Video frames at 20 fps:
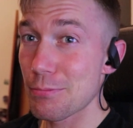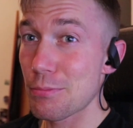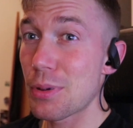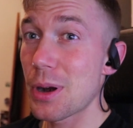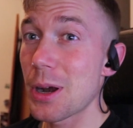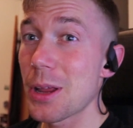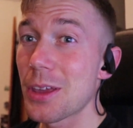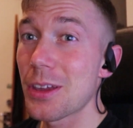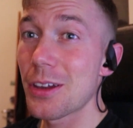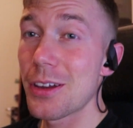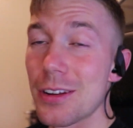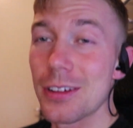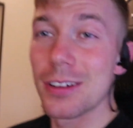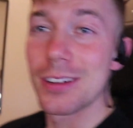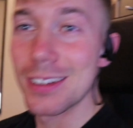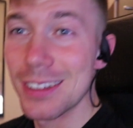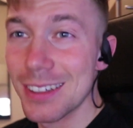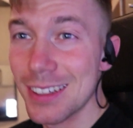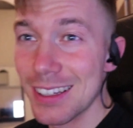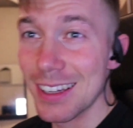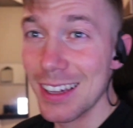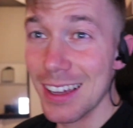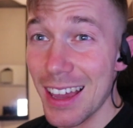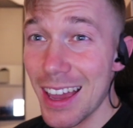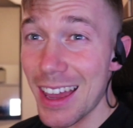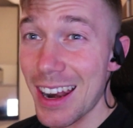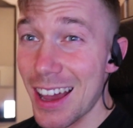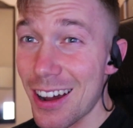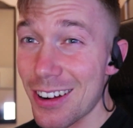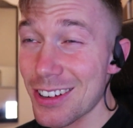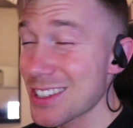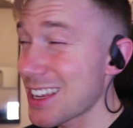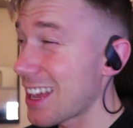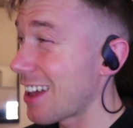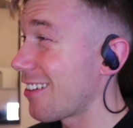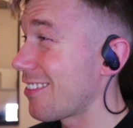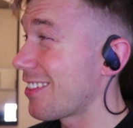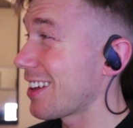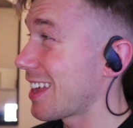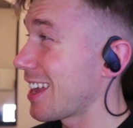Pretty good. And I also
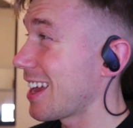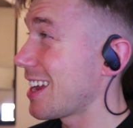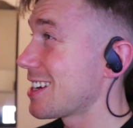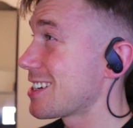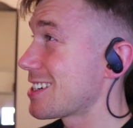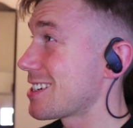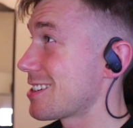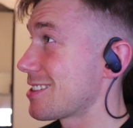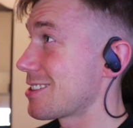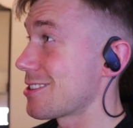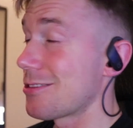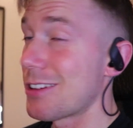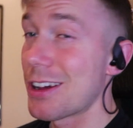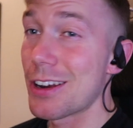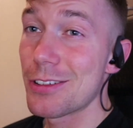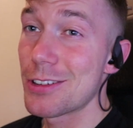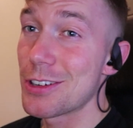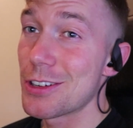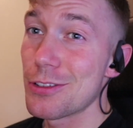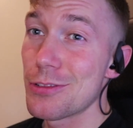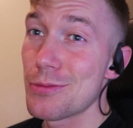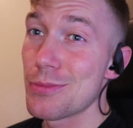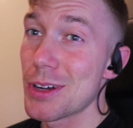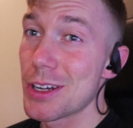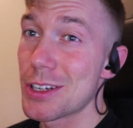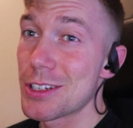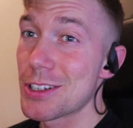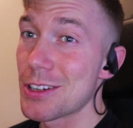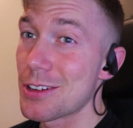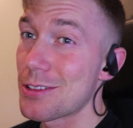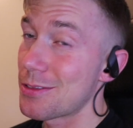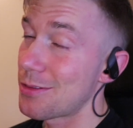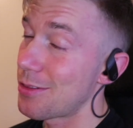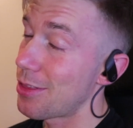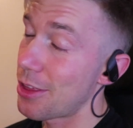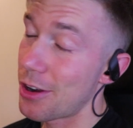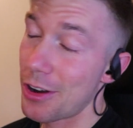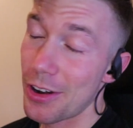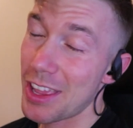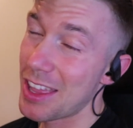have a vacation, so I don't do much, so
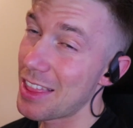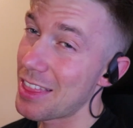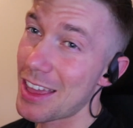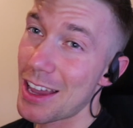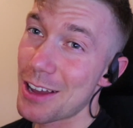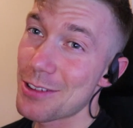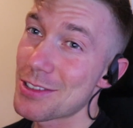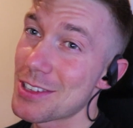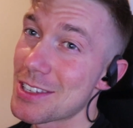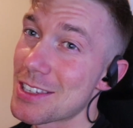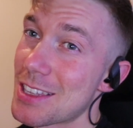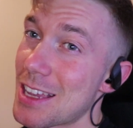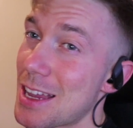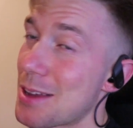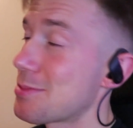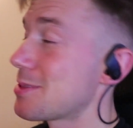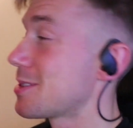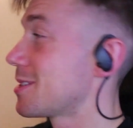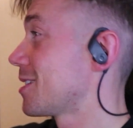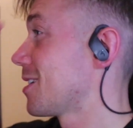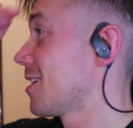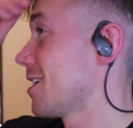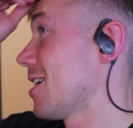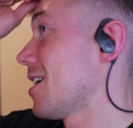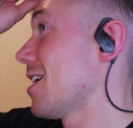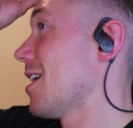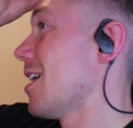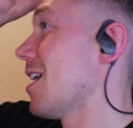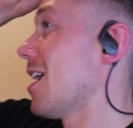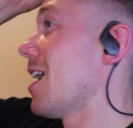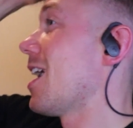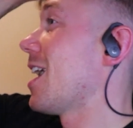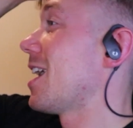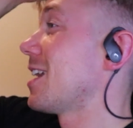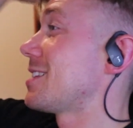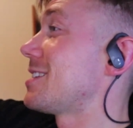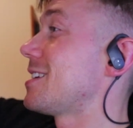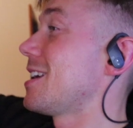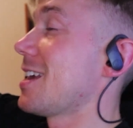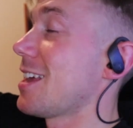13,000 steps,
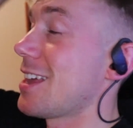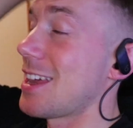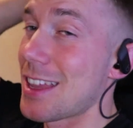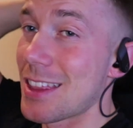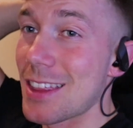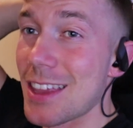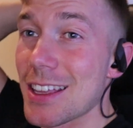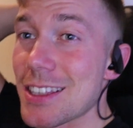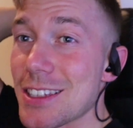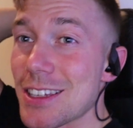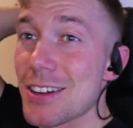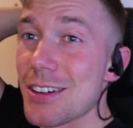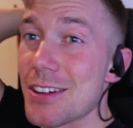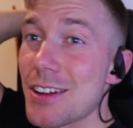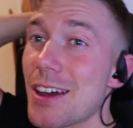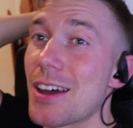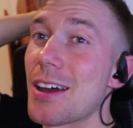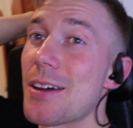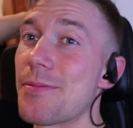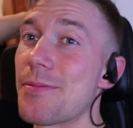I'll take it, that's good.